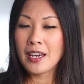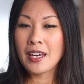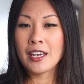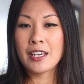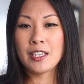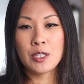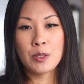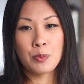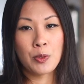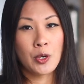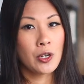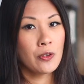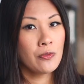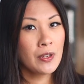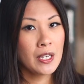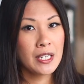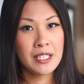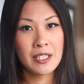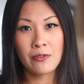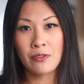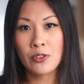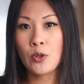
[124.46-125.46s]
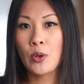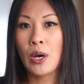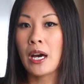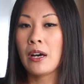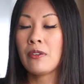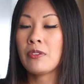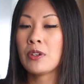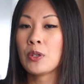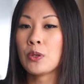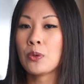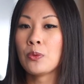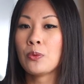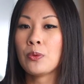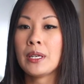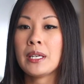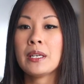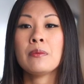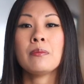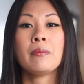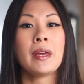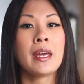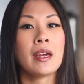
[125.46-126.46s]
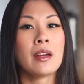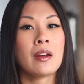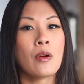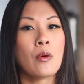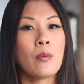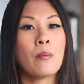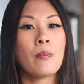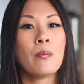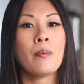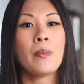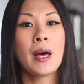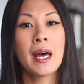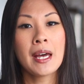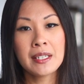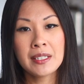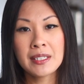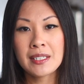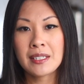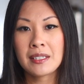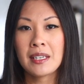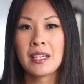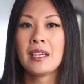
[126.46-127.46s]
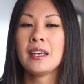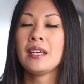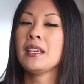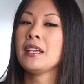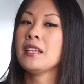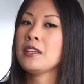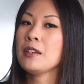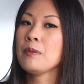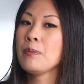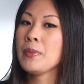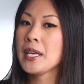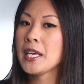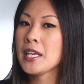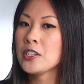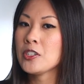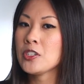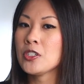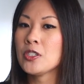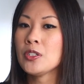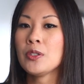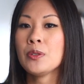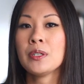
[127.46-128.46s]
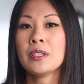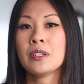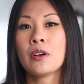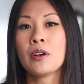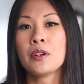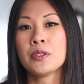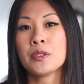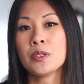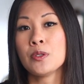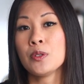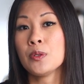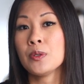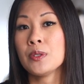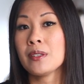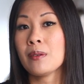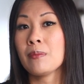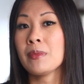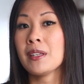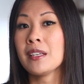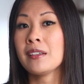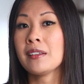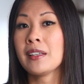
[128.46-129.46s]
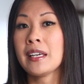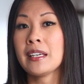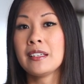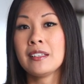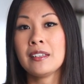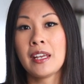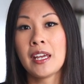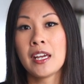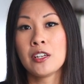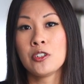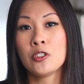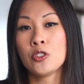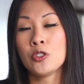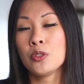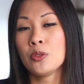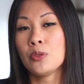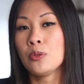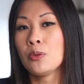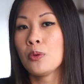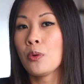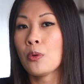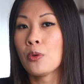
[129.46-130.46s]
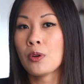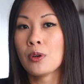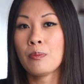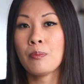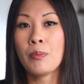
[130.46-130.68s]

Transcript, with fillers: It's perfect if you have Korean pear, but in a pinch, you could also use something like an Anjou or